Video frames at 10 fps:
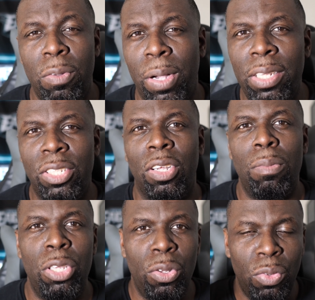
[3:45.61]
You probably saw
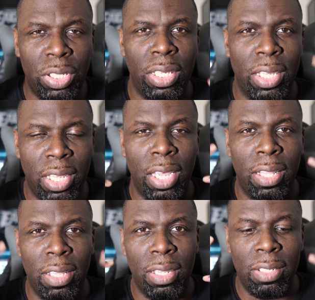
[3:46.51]
me using,
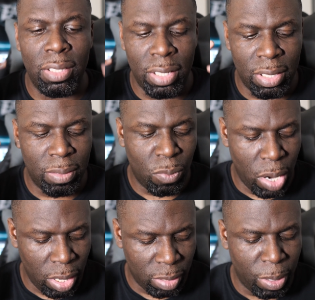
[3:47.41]
again, the, the
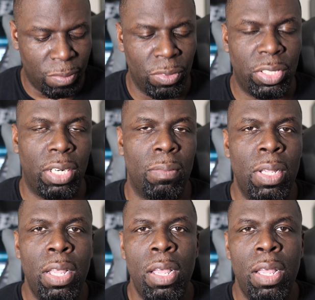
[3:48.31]
wireless microphone setup,